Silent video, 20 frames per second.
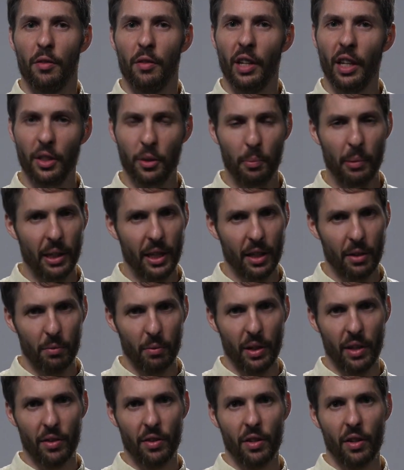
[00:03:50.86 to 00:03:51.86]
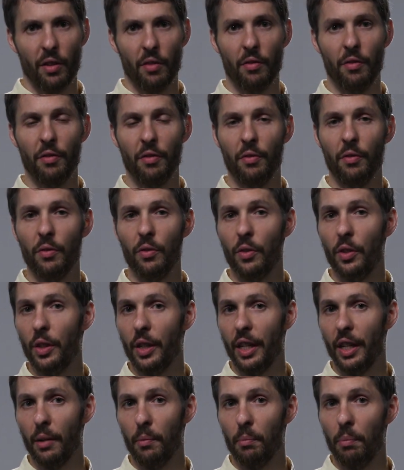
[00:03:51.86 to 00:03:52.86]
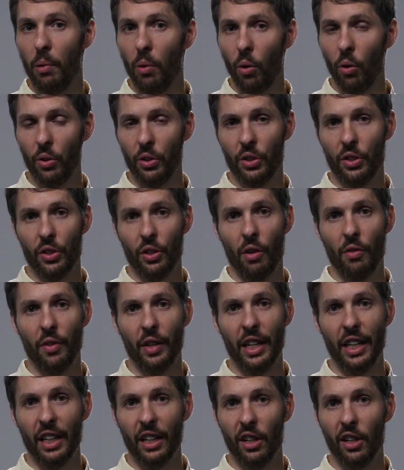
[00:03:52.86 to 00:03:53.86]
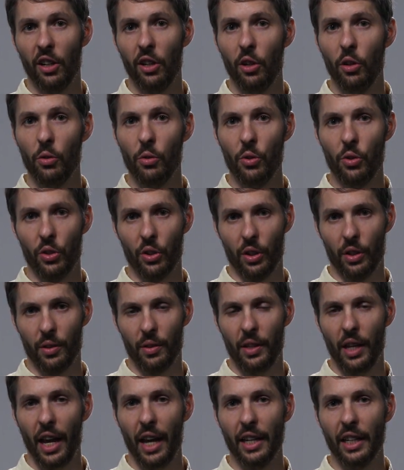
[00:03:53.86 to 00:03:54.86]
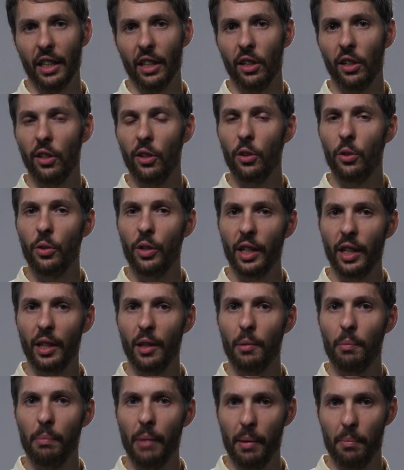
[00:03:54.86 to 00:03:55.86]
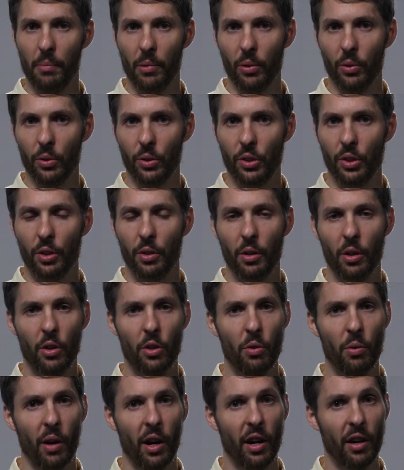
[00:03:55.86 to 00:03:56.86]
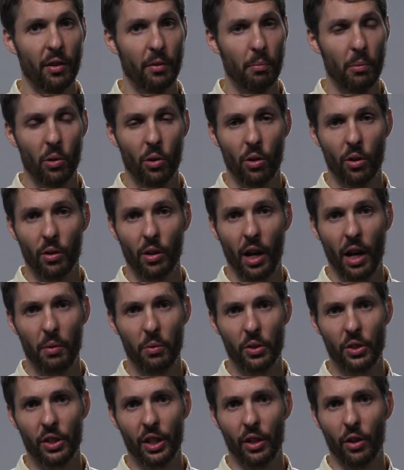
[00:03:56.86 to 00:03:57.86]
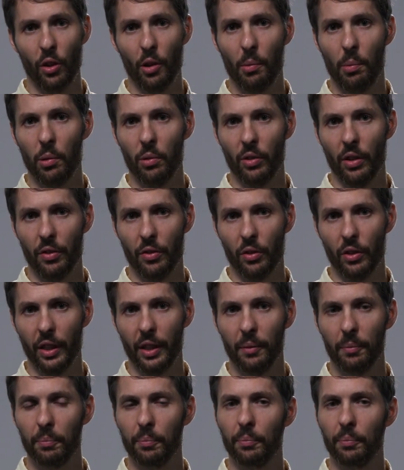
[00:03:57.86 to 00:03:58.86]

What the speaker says: Let's begin with the importance of inclusion and including members who are more, I would say, on the periphery.